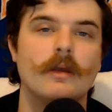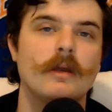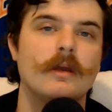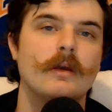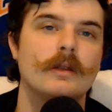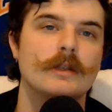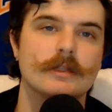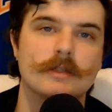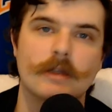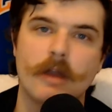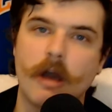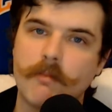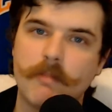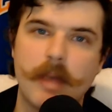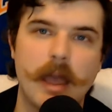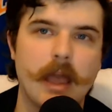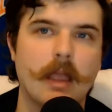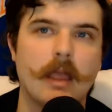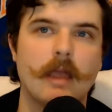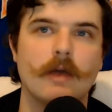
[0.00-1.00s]
Just come
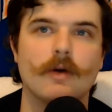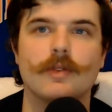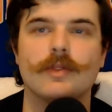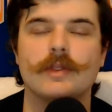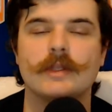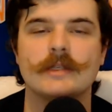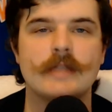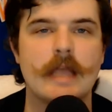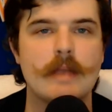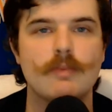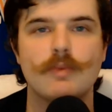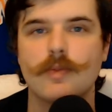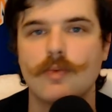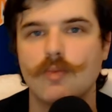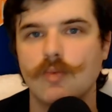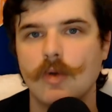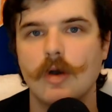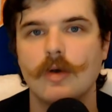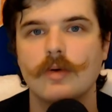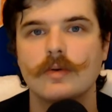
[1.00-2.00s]
back healthy. Same with
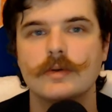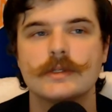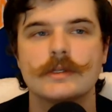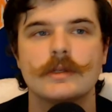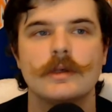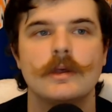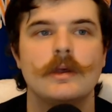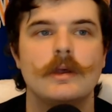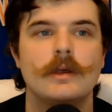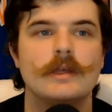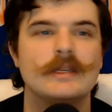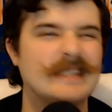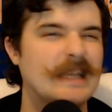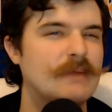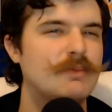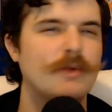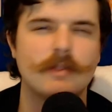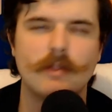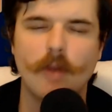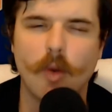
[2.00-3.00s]
Rose.
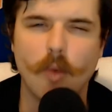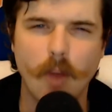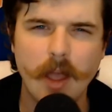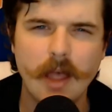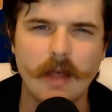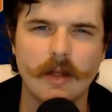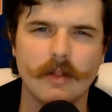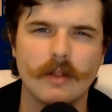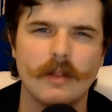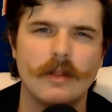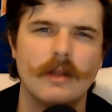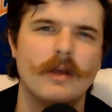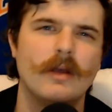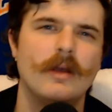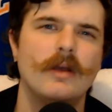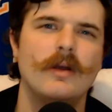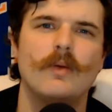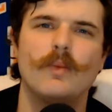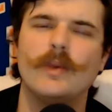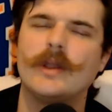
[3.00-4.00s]
Same with Noel.
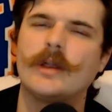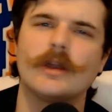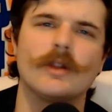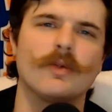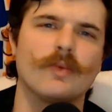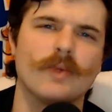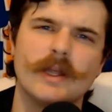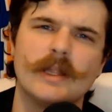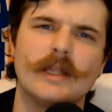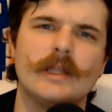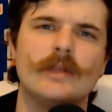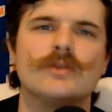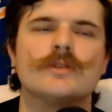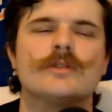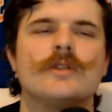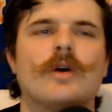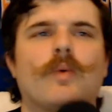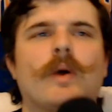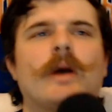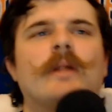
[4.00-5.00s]
We could have really
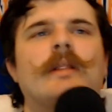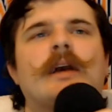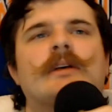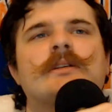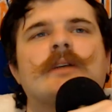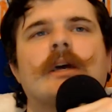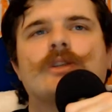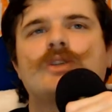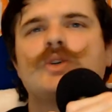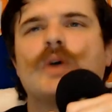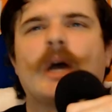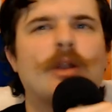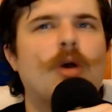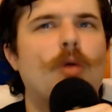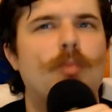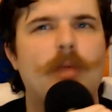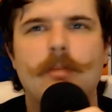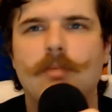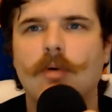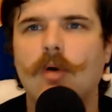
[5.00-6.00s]
used Noel last night, too. I know
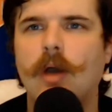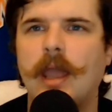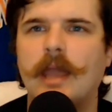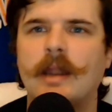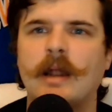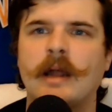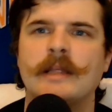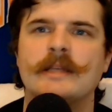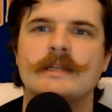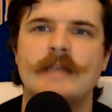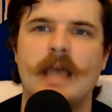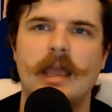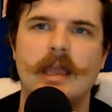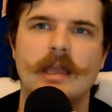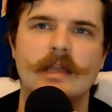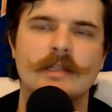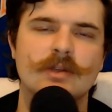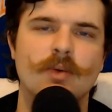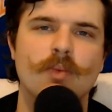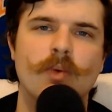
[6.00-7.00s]
people hate on his
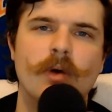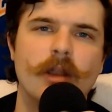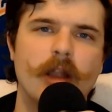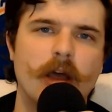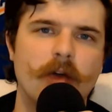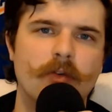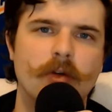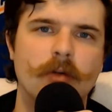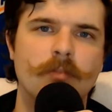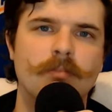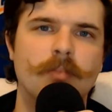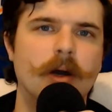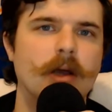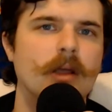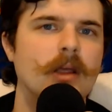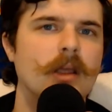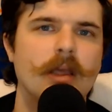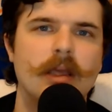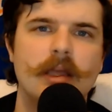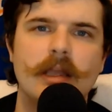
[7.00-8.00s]
hands and whatever, but
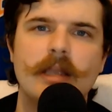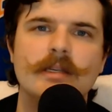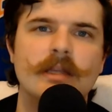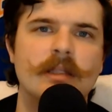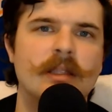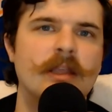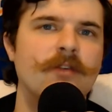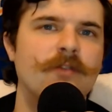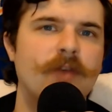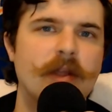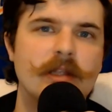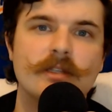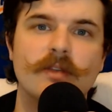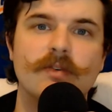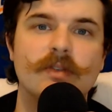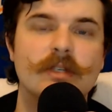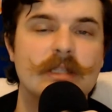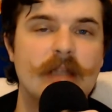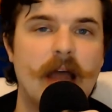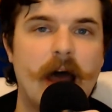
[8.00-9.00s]
he's a
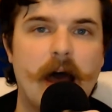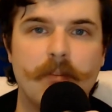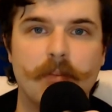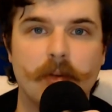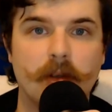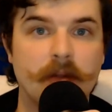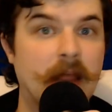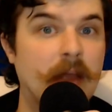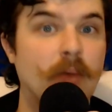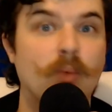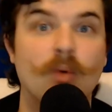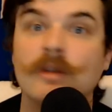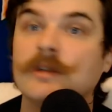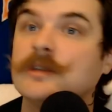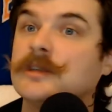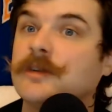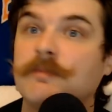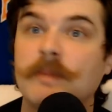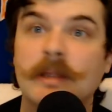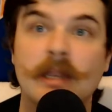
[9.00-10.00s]
defensive stopper, and they
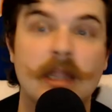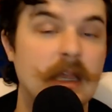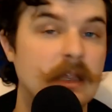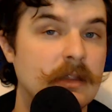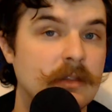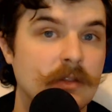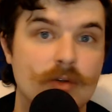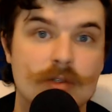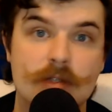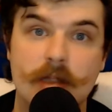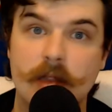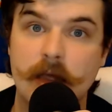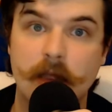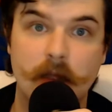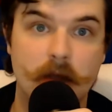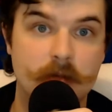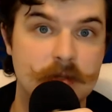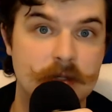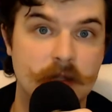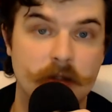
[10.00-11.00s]
wouldn't have been getting those
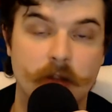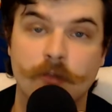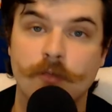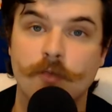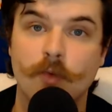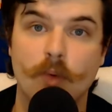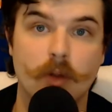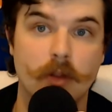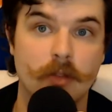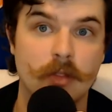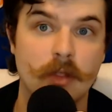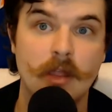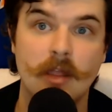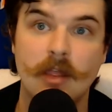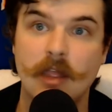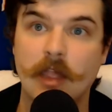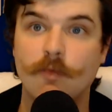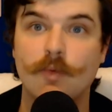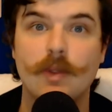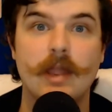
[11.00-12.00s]
layups in the fourth
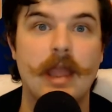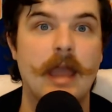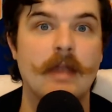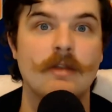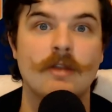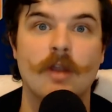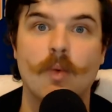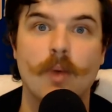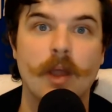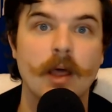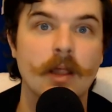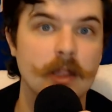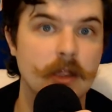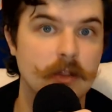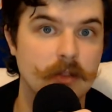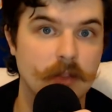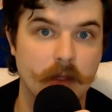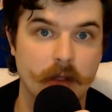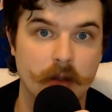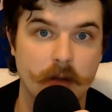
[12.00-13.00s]
if we had Noel
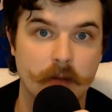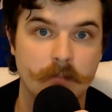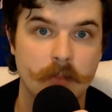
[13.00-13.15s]
in there.